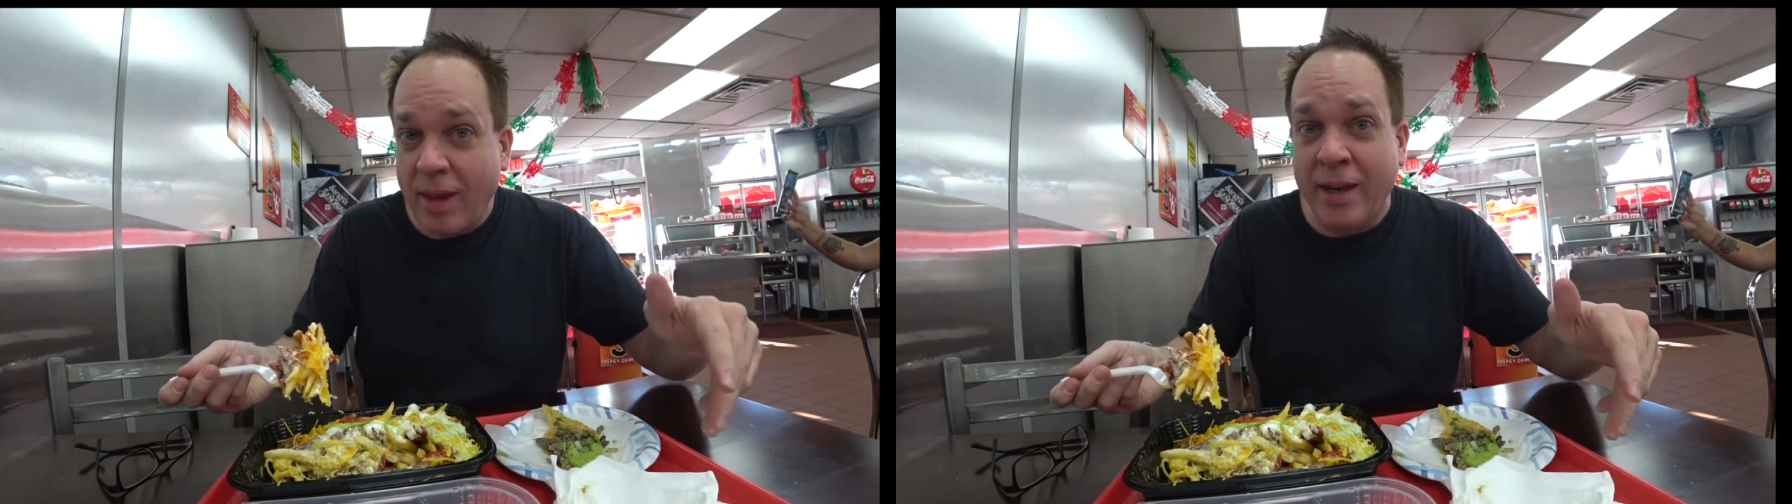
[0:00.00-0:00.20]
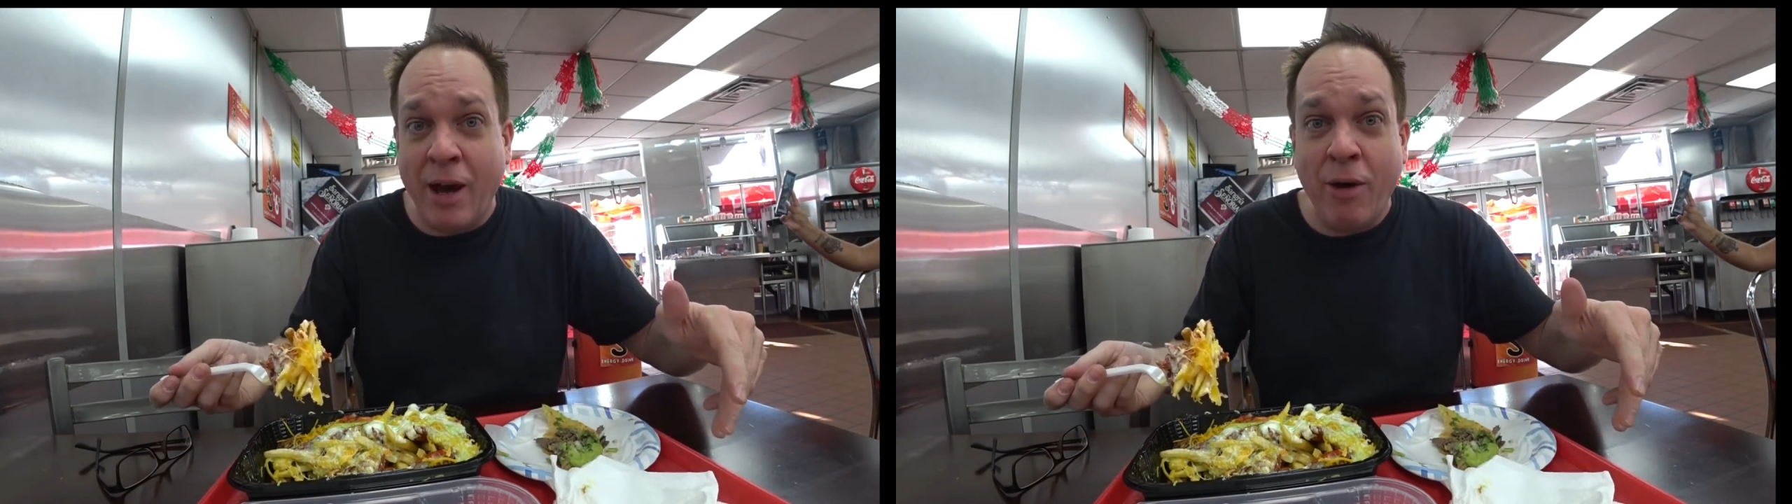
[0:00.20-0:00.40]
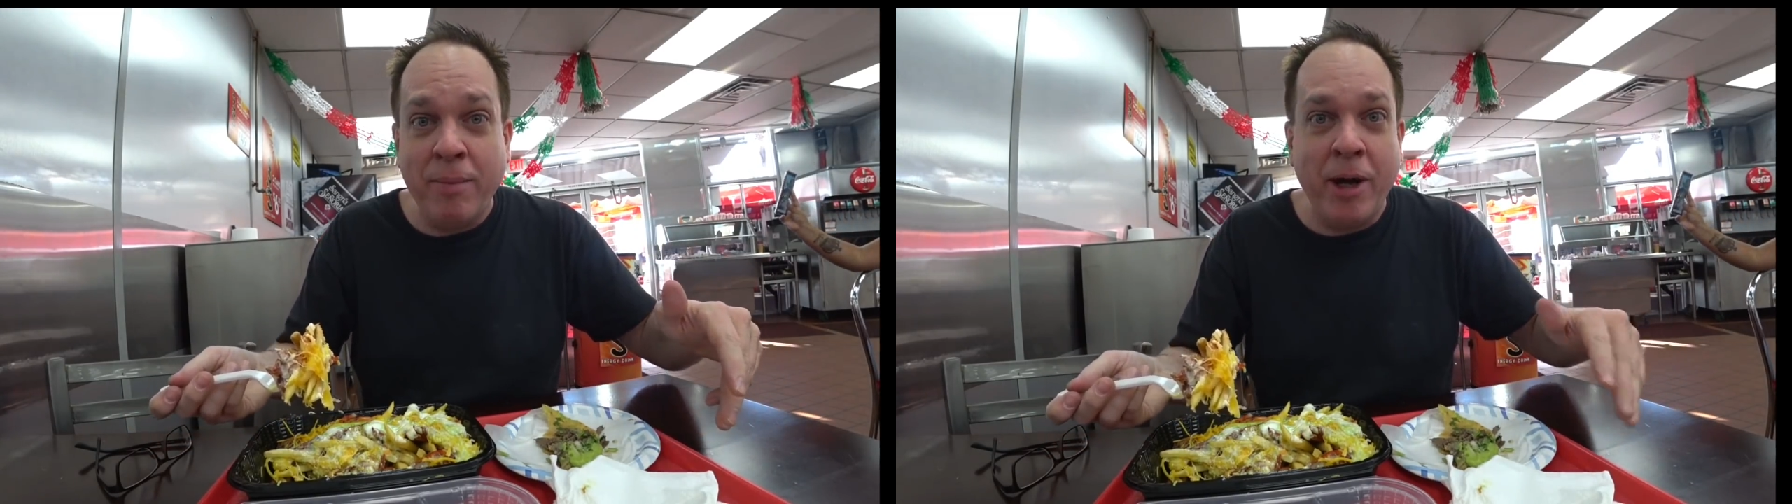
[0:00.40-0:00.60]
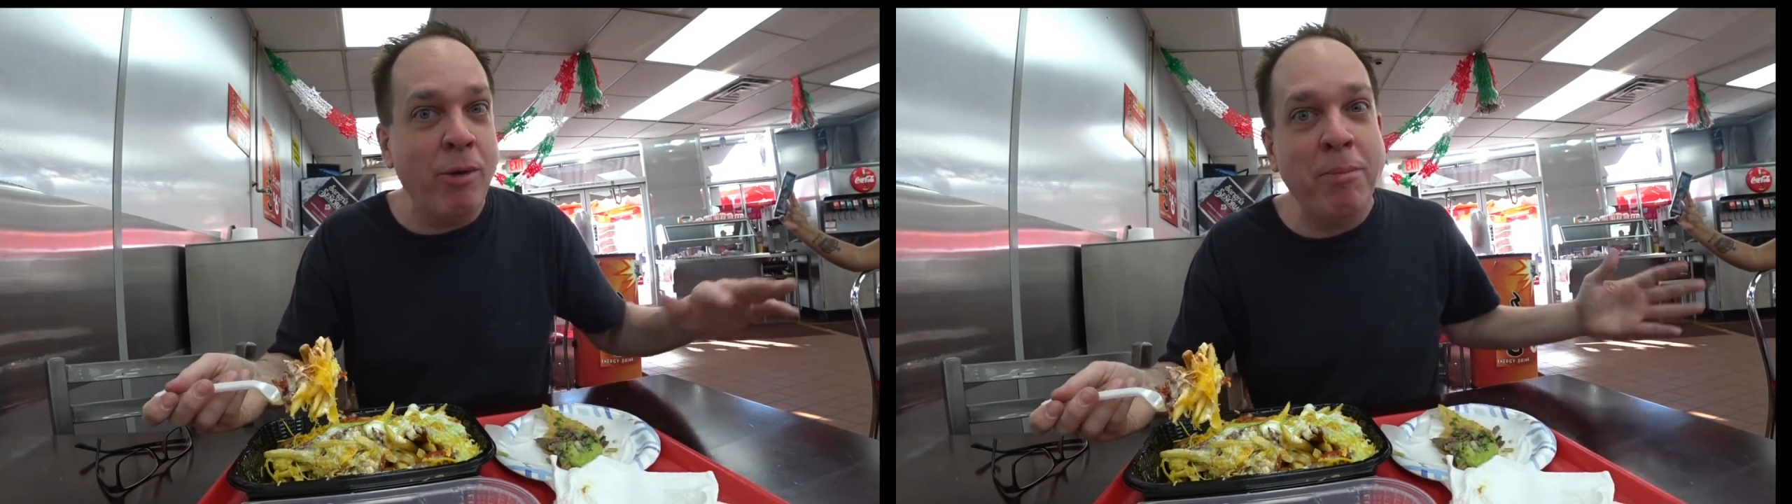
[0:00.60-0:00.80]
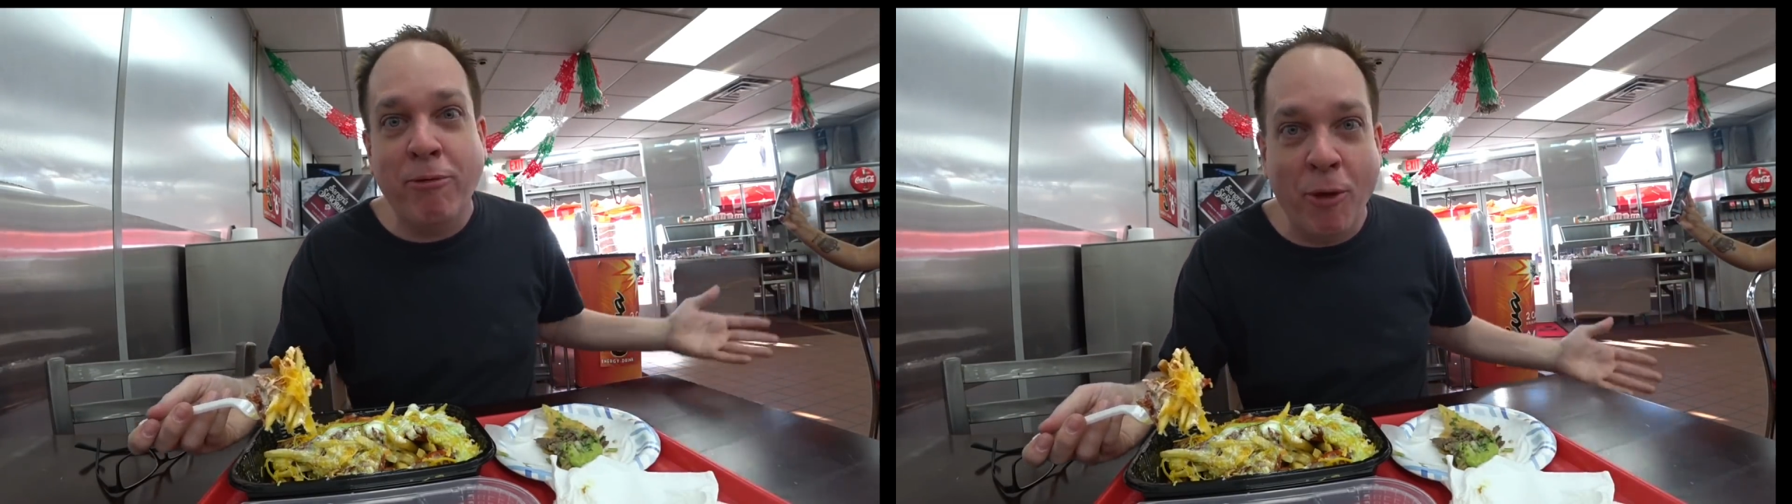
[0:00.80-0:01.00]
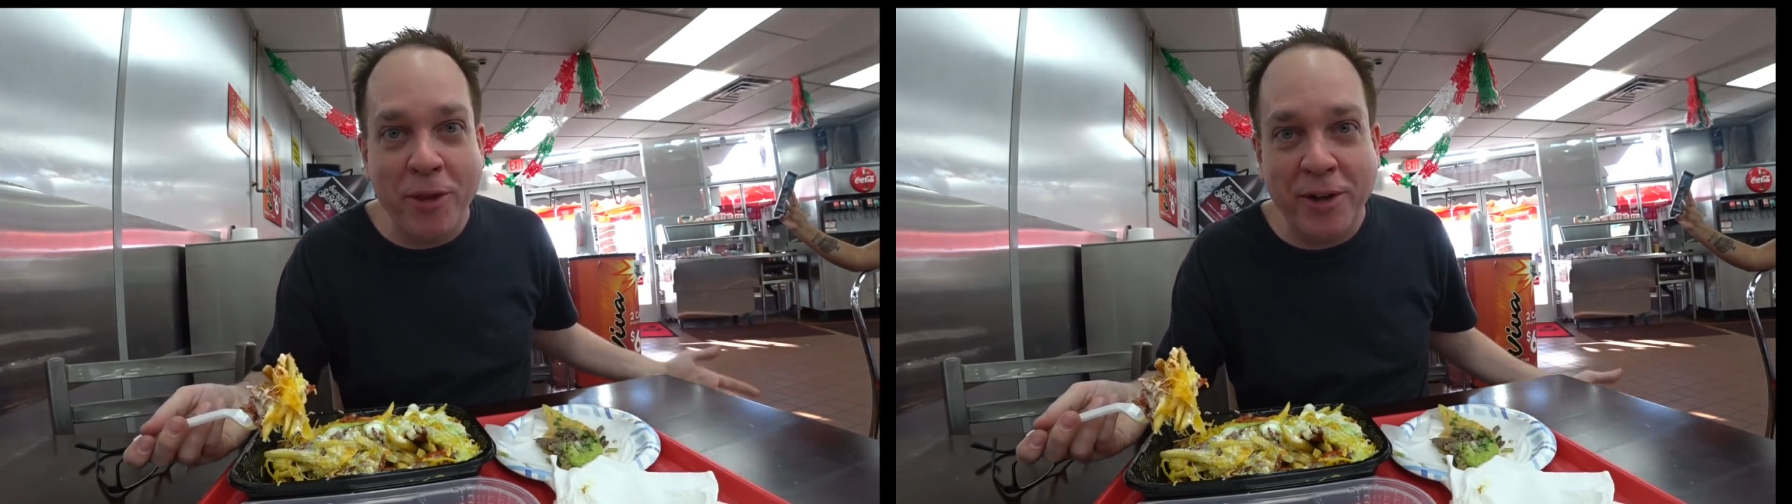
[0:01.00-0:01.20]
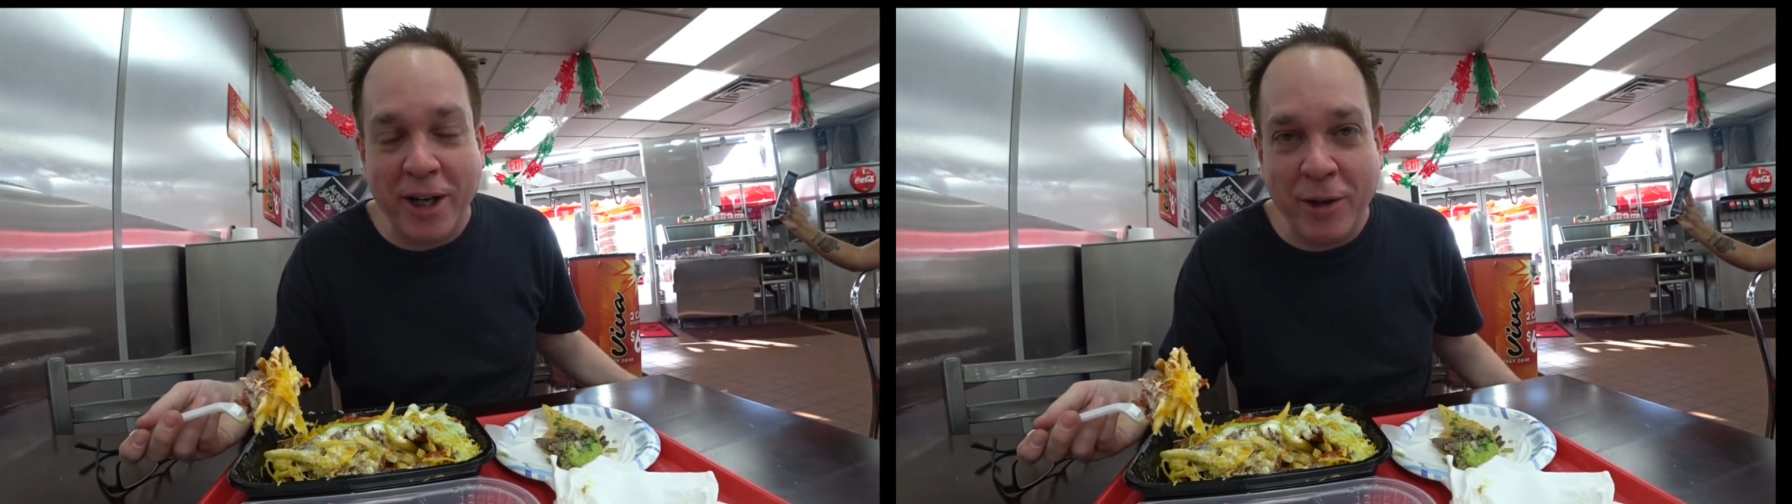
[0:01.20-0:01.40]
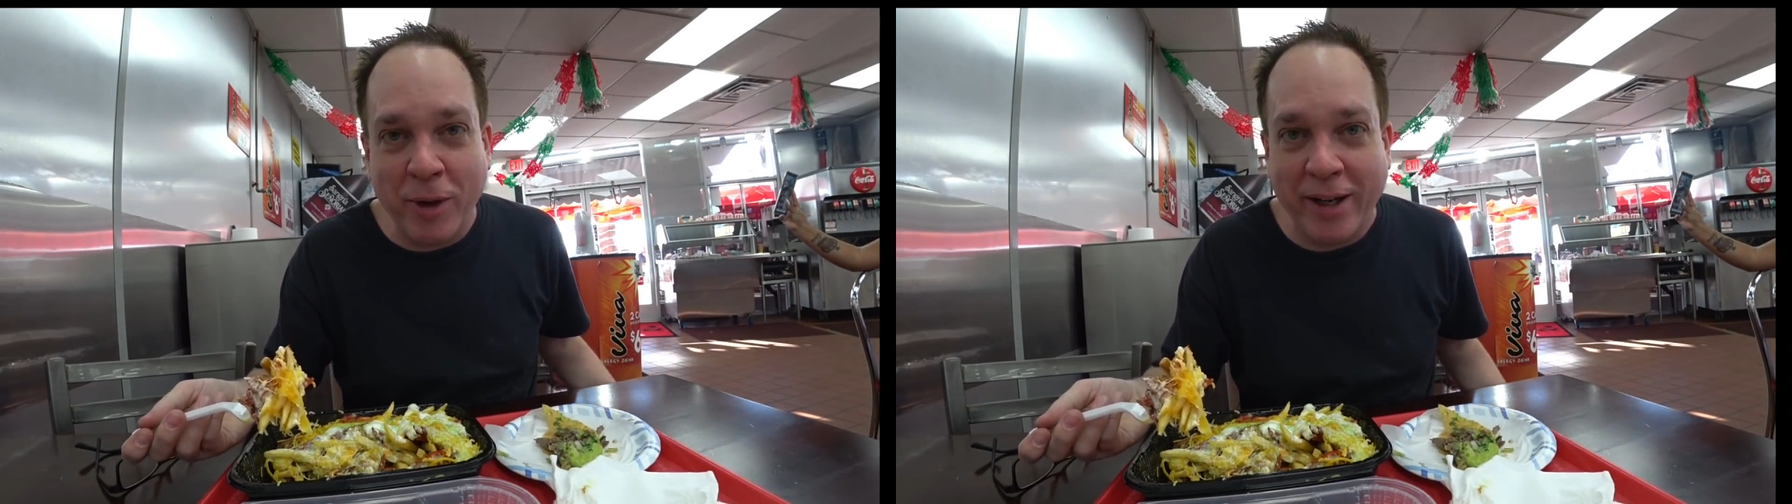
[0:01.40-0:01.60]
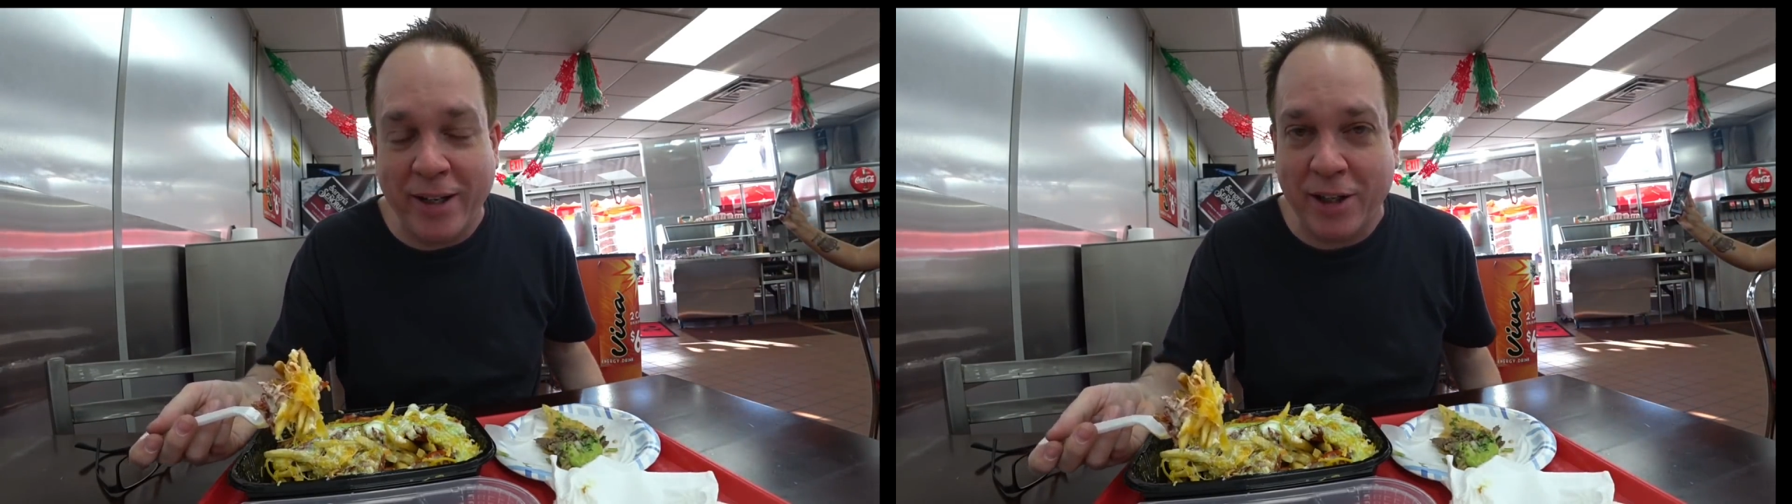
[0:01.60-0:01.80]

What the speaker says: Now I'm here right before they're getting ready to